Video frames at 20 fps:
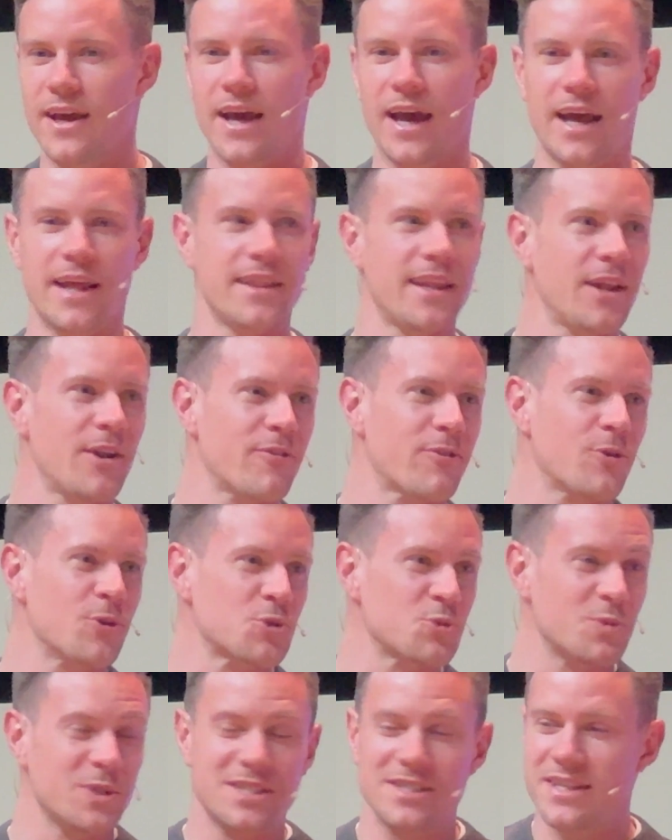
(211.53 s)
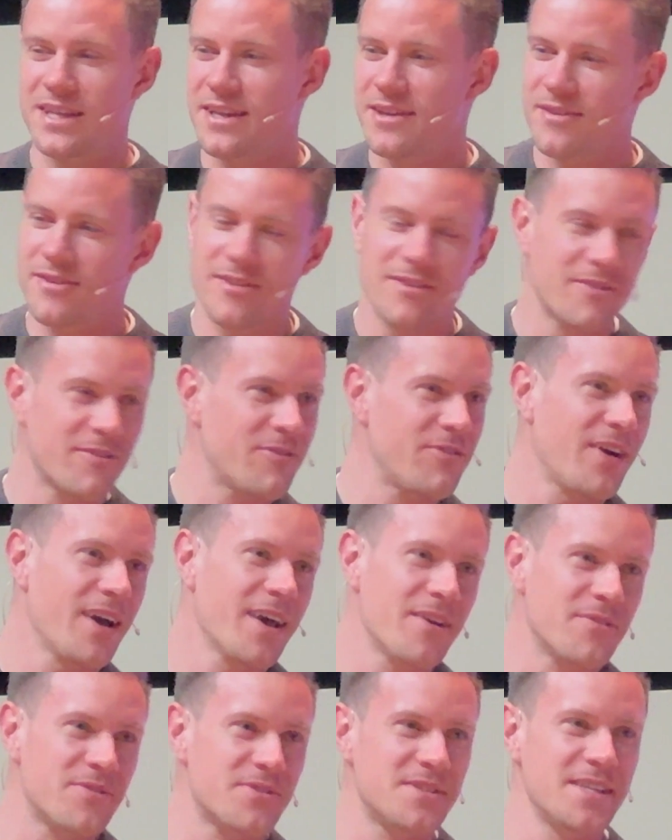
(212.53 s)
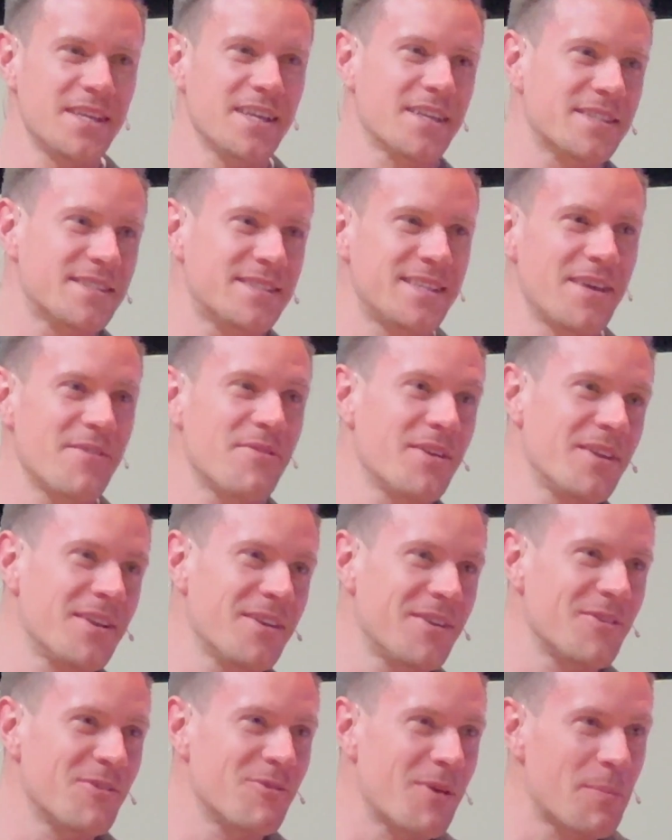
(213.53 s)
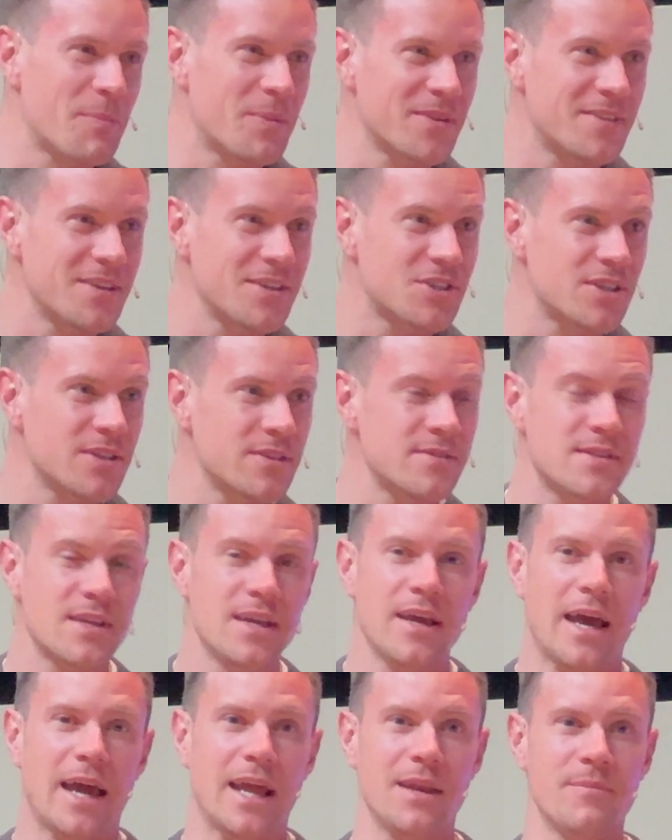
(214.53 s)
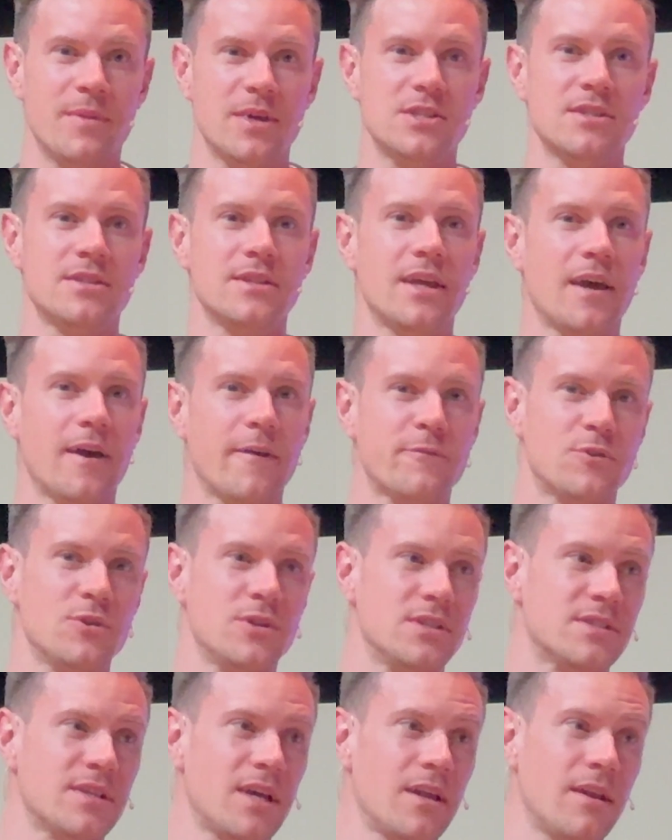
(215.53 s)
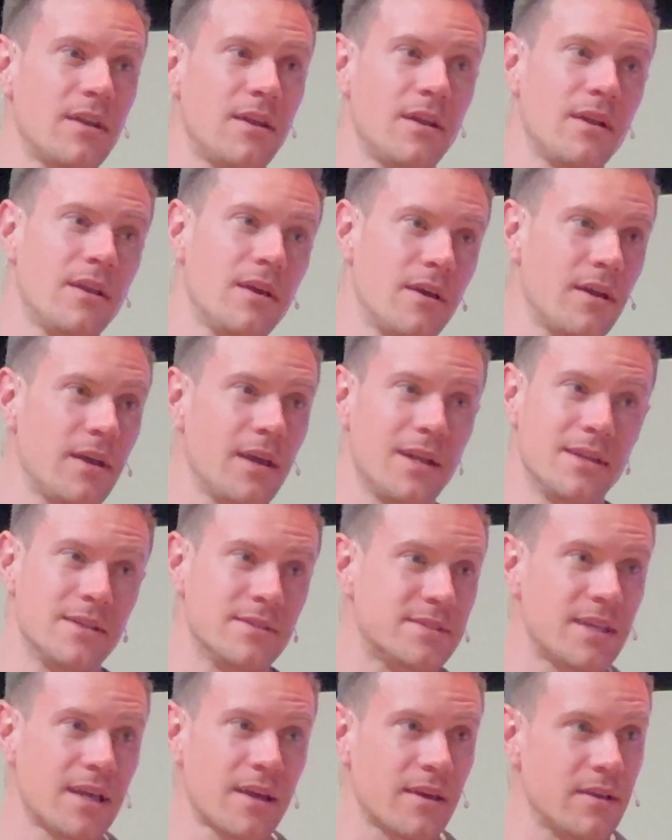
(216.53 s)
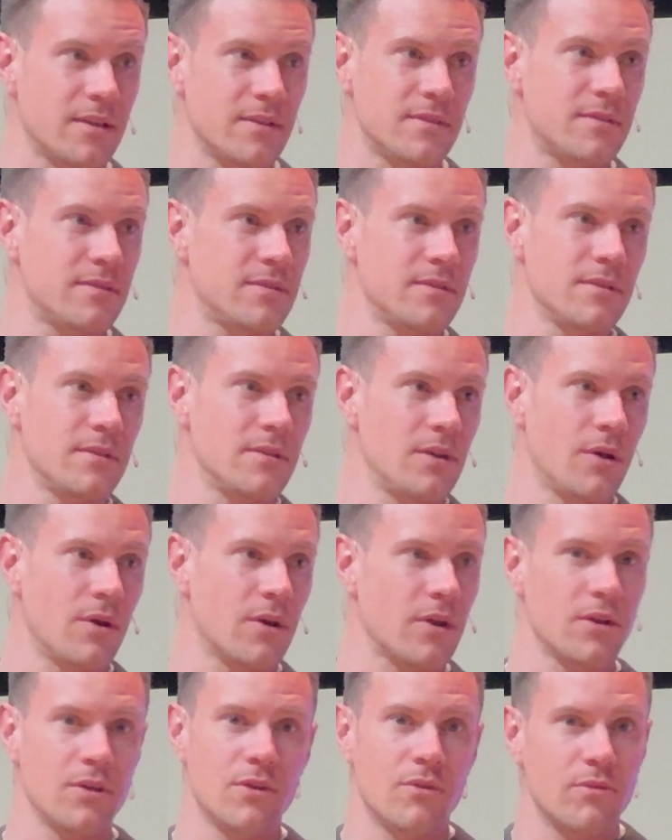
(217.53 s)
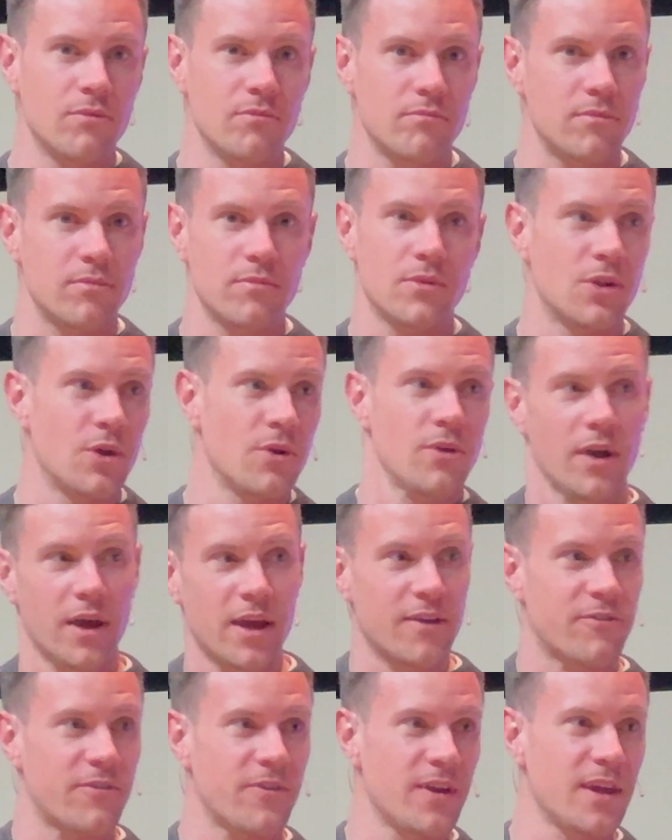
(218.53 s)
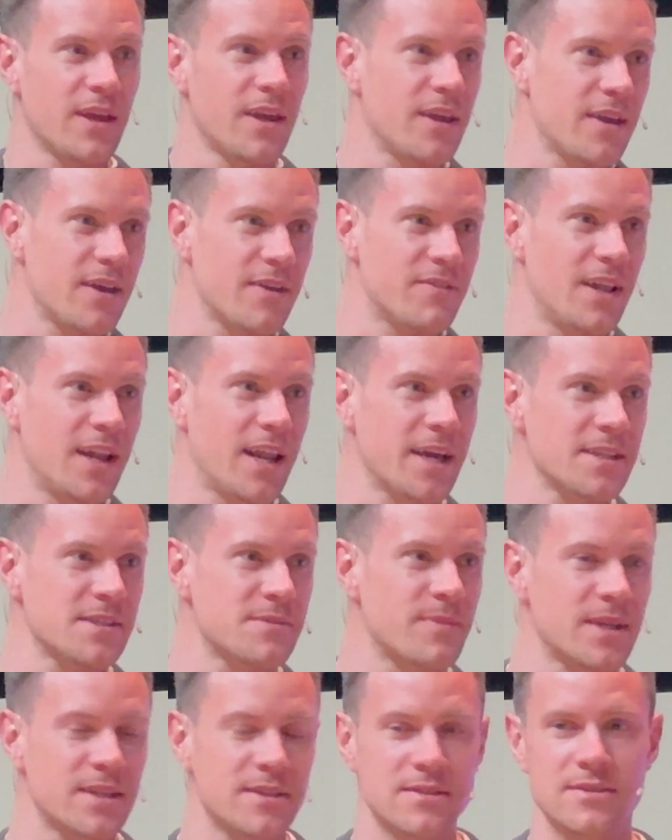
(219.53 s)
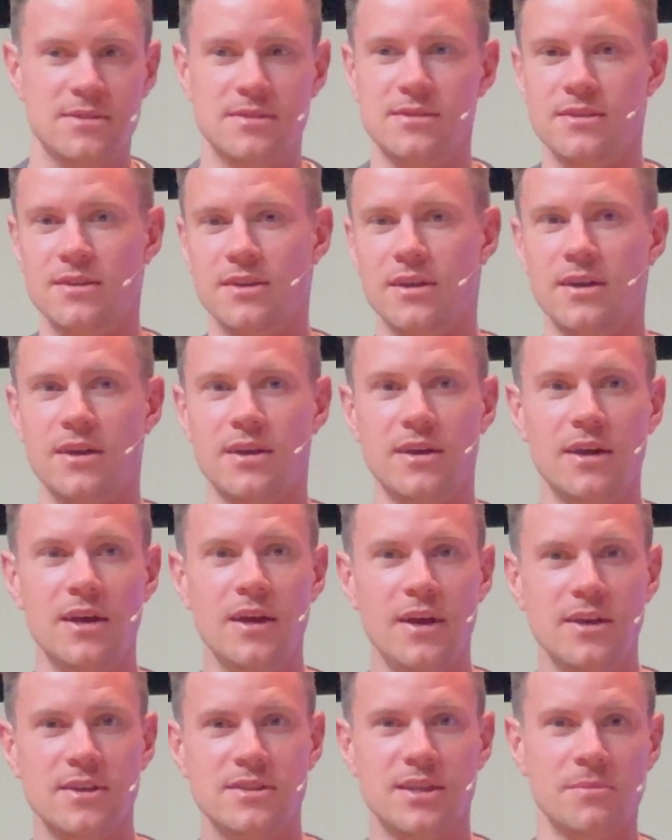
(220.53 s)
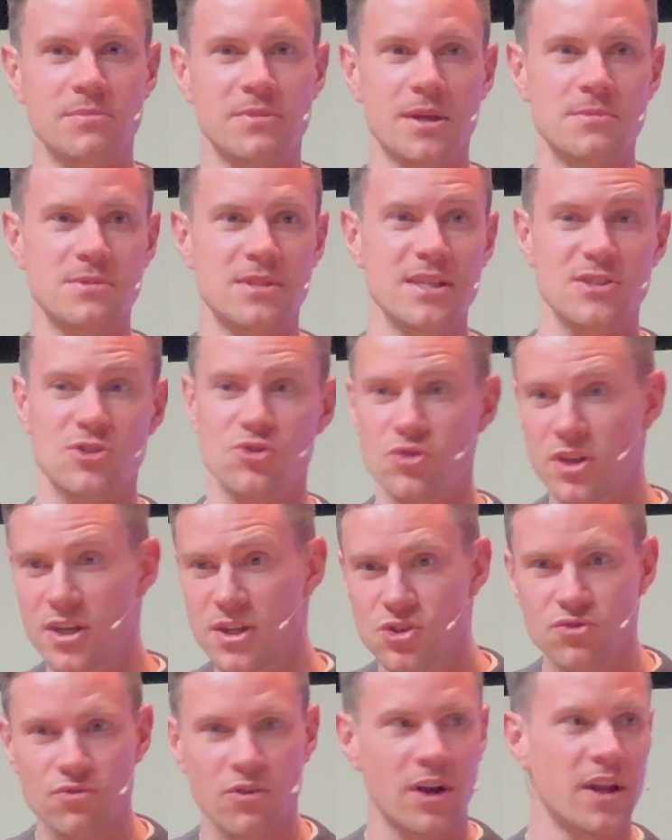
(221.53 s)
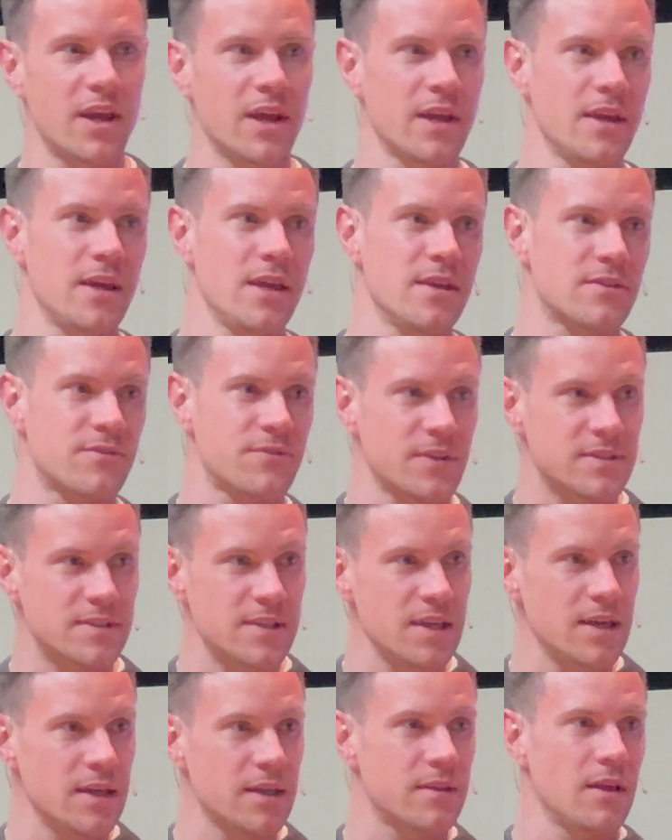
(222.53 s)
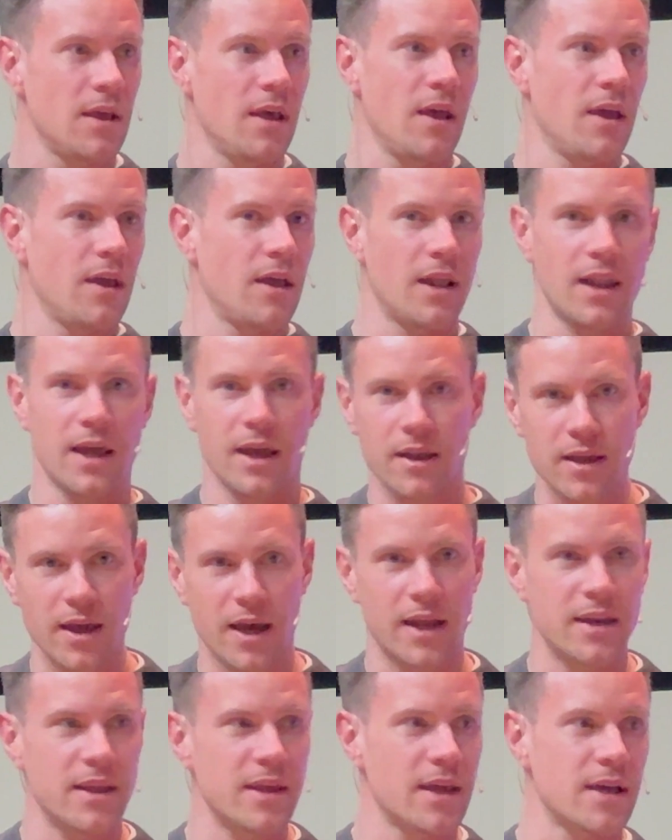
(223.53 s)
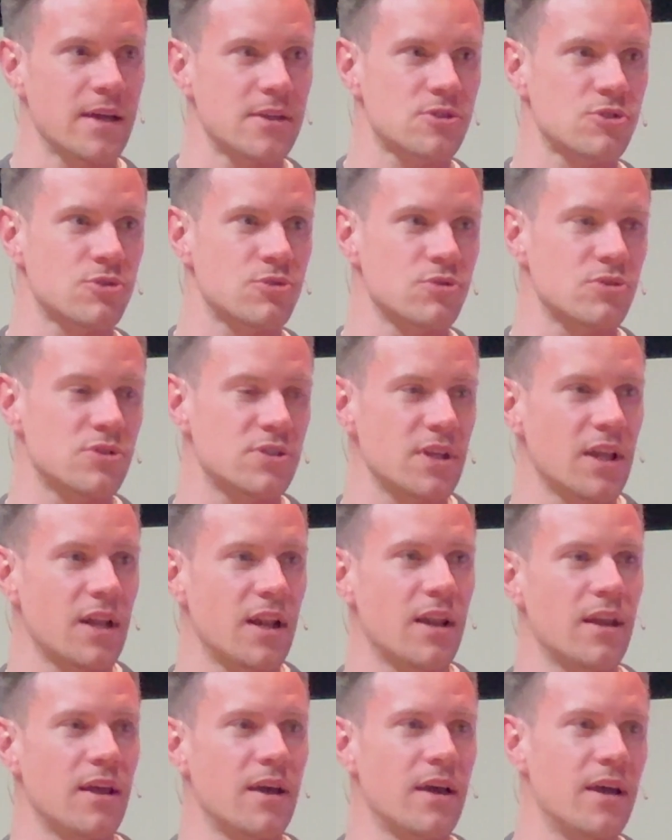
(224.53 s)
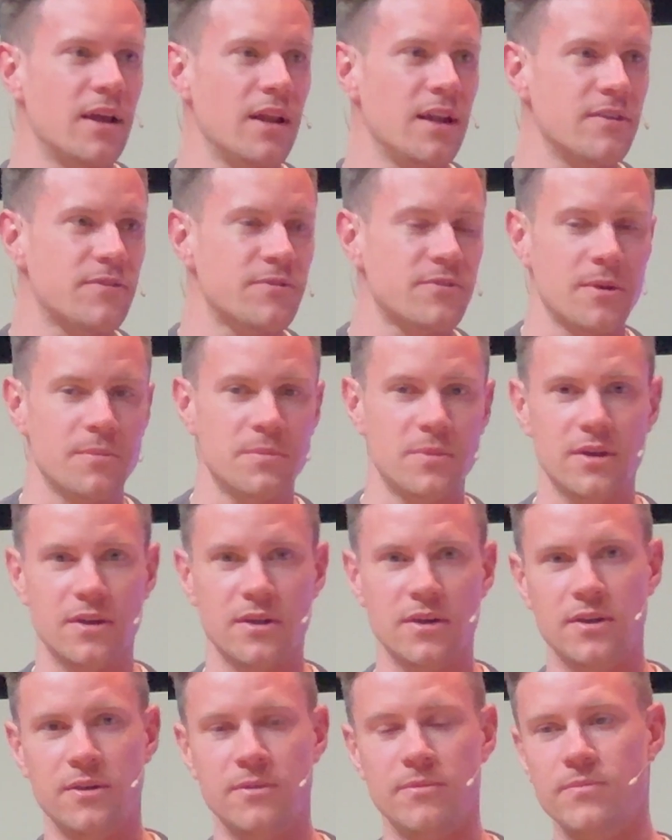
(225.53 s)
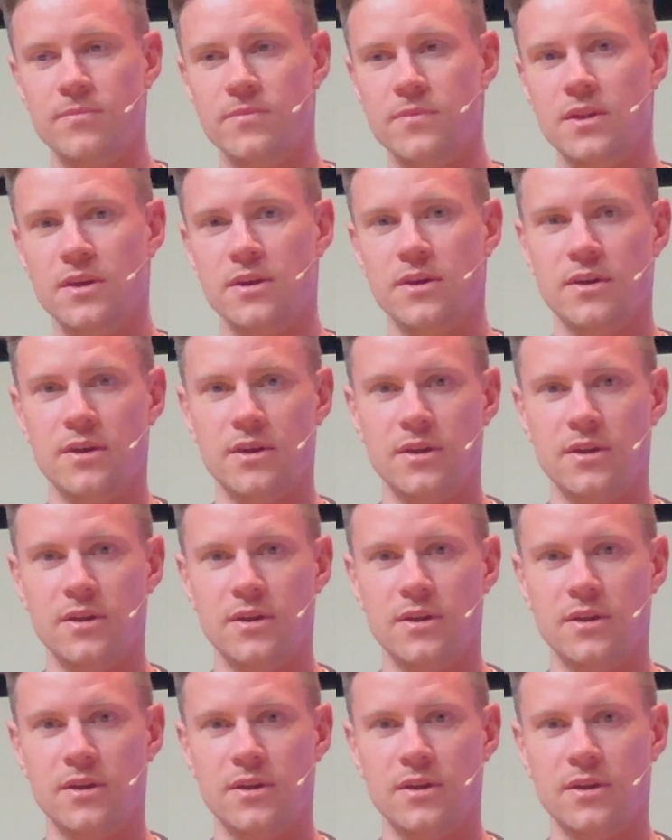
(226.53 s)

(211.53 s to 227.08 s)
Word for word: And then, of course, we see yeah, five, six, seven repetitions, and imagine they have to decide it in a, in a second. Yeah. No, no, if he if the lineman's uh, sometimes he's he's running, he's fatigued, like, and he has to still uh, lift up the, the